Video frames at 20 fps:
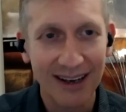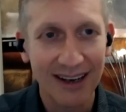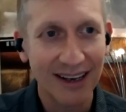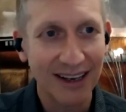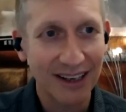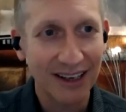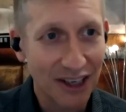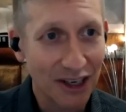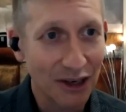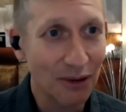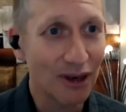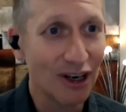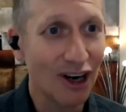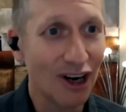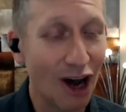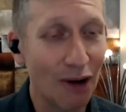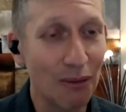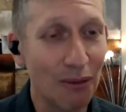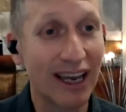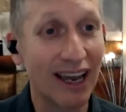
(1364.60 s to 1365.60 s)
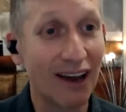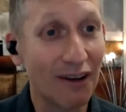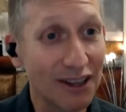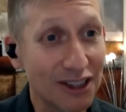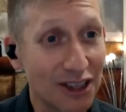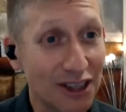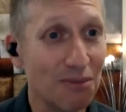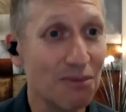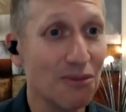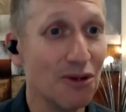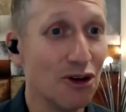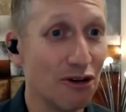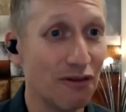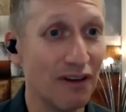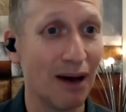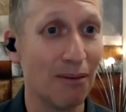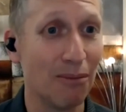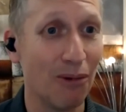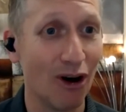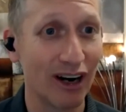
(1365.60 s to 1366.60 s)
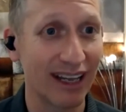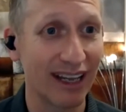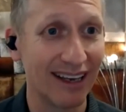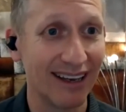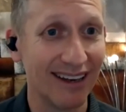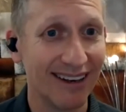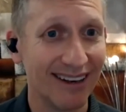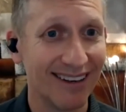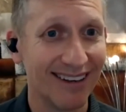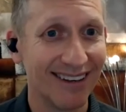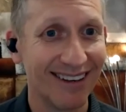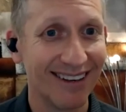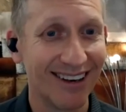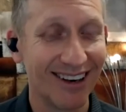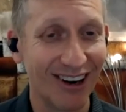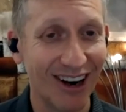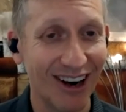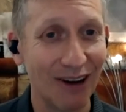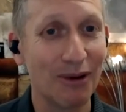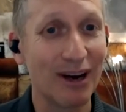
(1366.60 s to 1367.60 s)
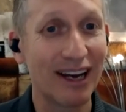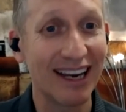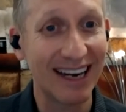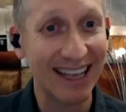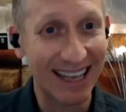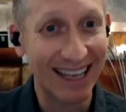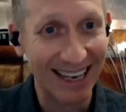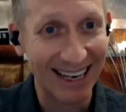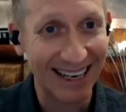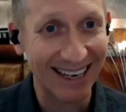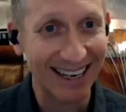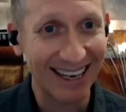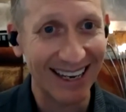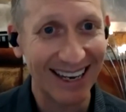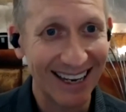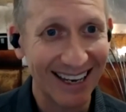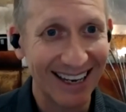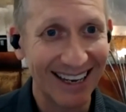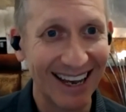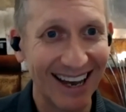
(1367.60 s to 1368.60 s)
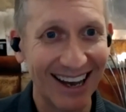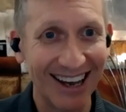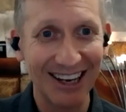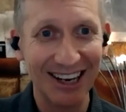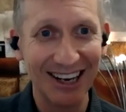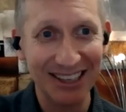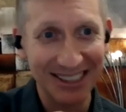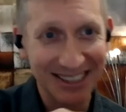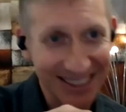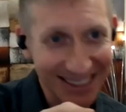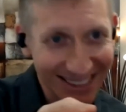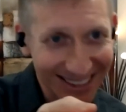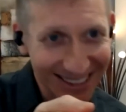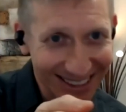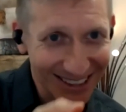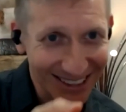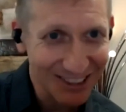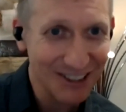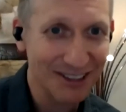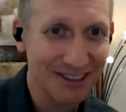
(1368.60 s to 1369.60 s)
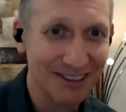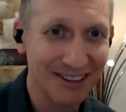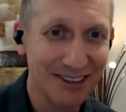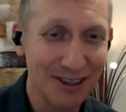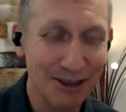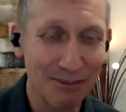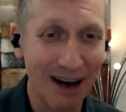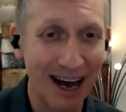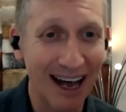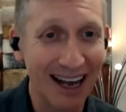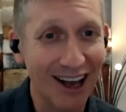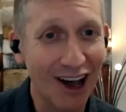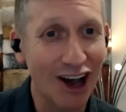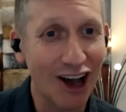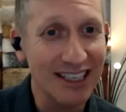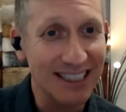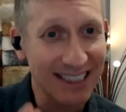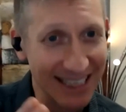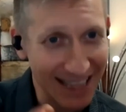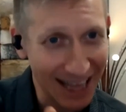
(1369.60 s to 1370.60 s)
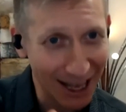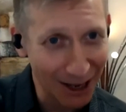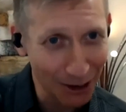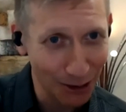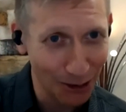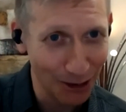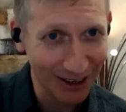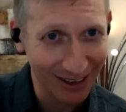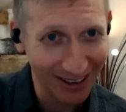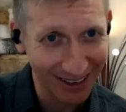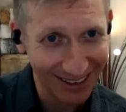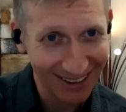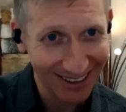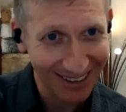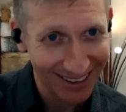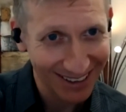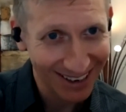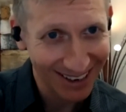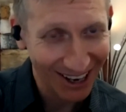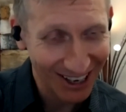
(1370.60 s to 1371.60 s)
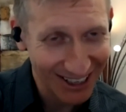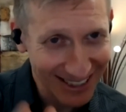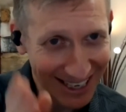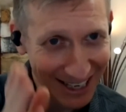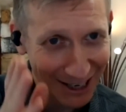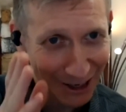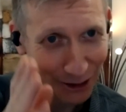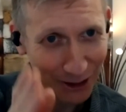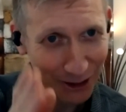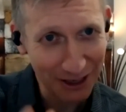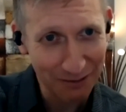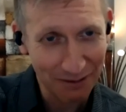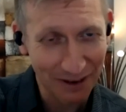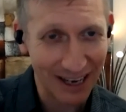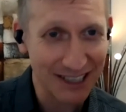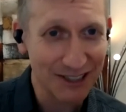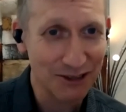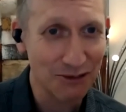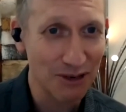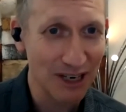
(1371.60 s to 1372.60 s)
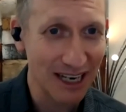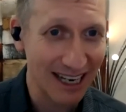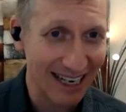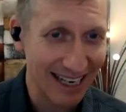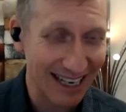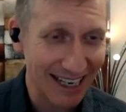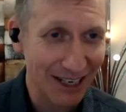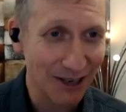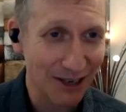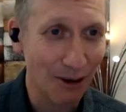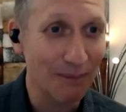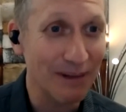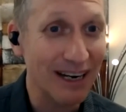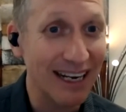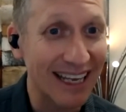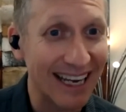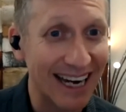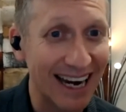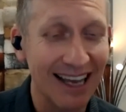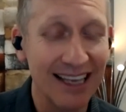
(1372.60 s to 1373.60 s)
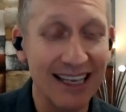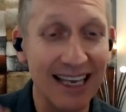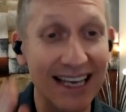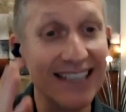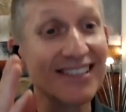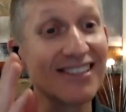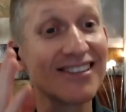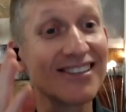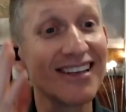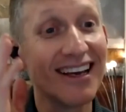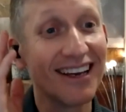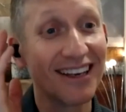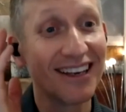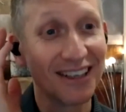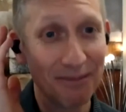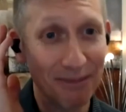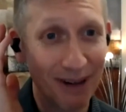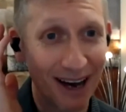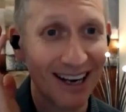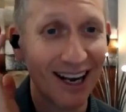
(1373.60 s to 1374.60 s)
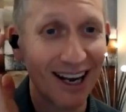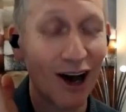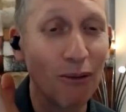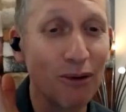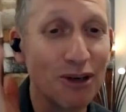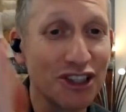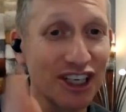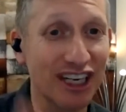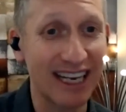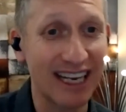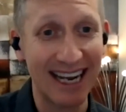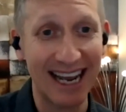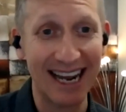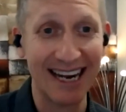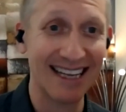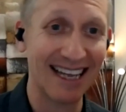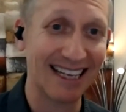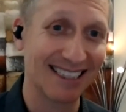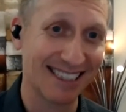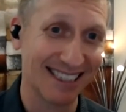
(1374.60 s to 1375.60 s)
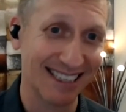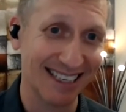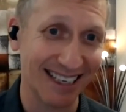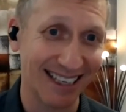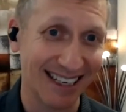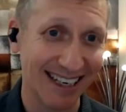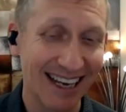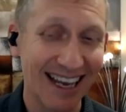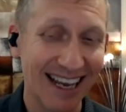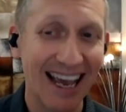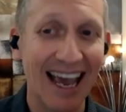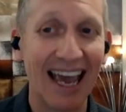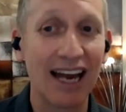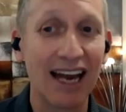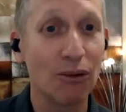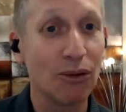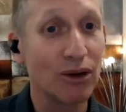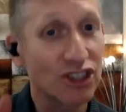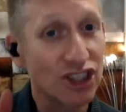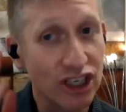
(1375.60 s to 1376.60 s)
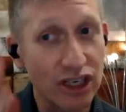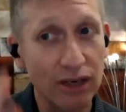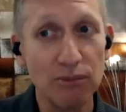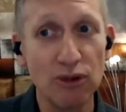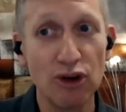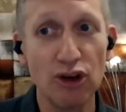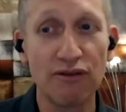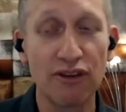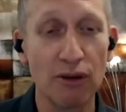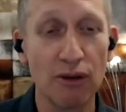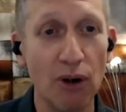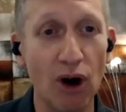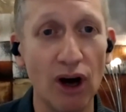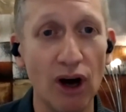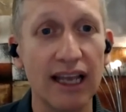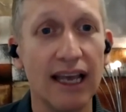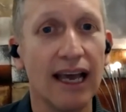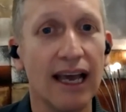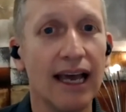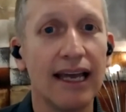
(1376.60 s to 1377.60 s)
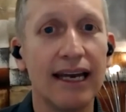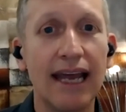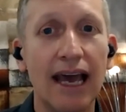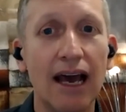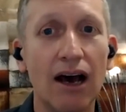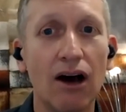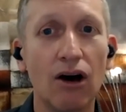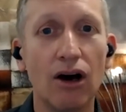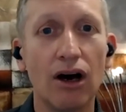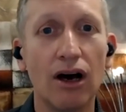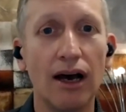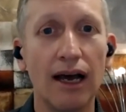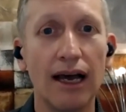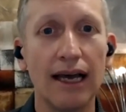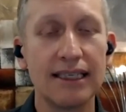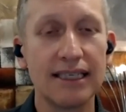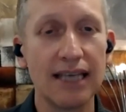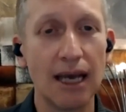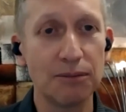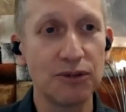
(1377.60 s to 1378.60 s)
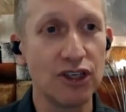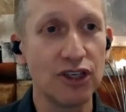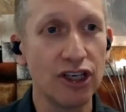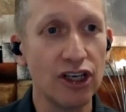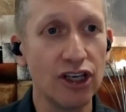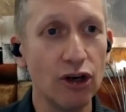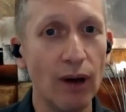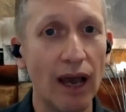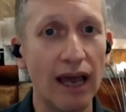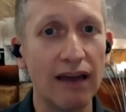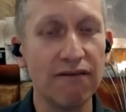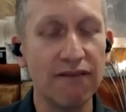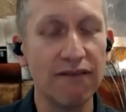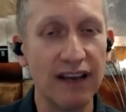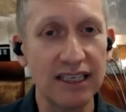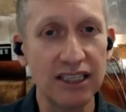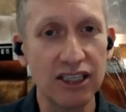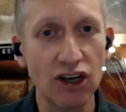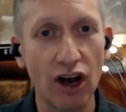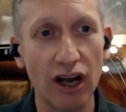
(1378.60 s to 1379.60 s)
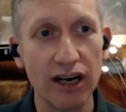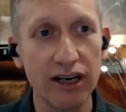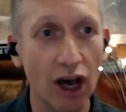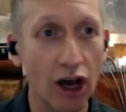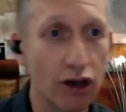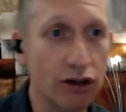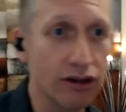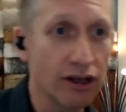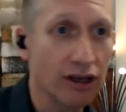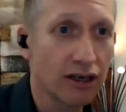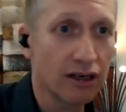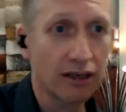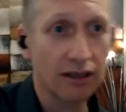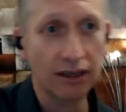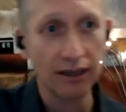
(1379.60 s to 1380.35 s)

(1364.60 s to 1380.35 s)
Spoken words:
you and I, we're going to move our body. All right, we're going to get, I know, Namala, I see that look. I see that look in your face. Really? You want me to get out? Yes, Namala, I want you to get out of that seat. And I want you to move your body. Now, it's up to you. And Vesta, I know that,